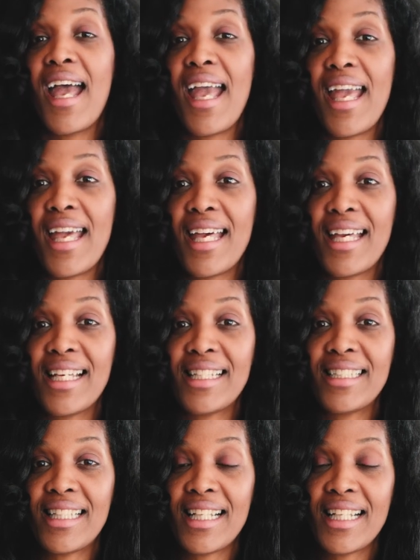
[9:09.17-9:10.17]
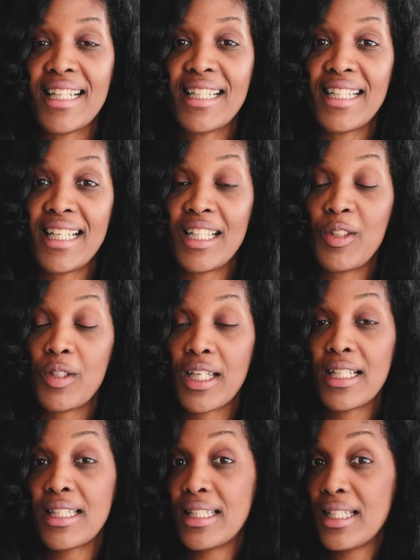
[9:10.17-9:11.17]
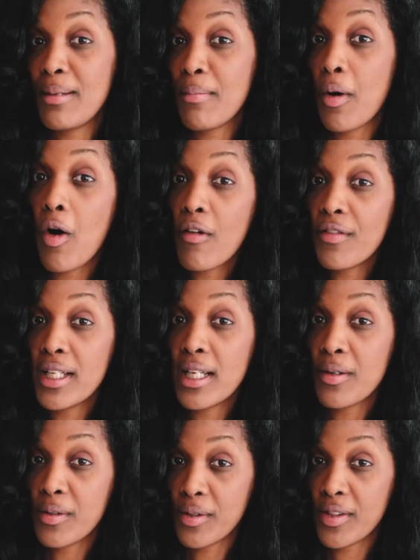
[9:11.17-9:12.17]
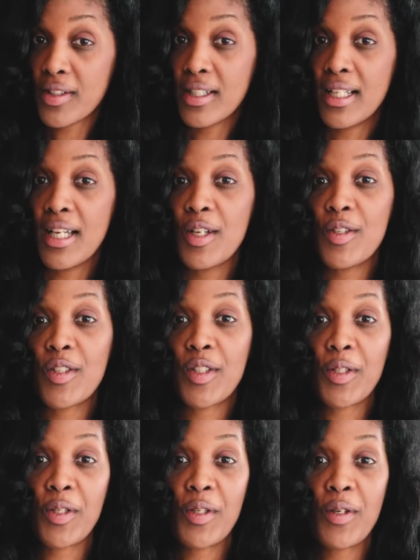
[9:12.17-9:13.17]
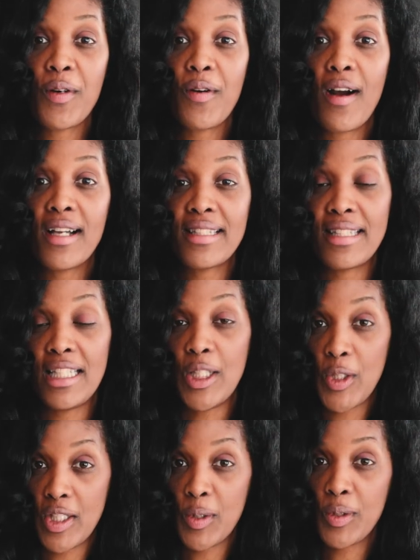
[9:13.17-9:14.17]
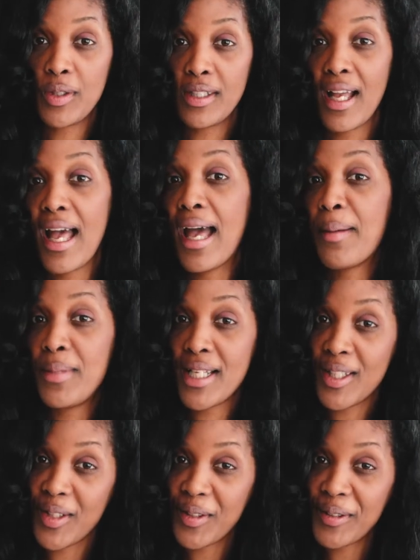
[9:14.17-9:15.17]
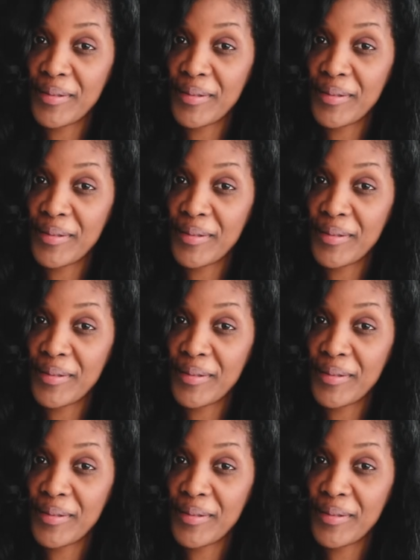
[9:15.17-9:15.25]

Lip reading: And you can see more videos. So see you soon. À bientôt.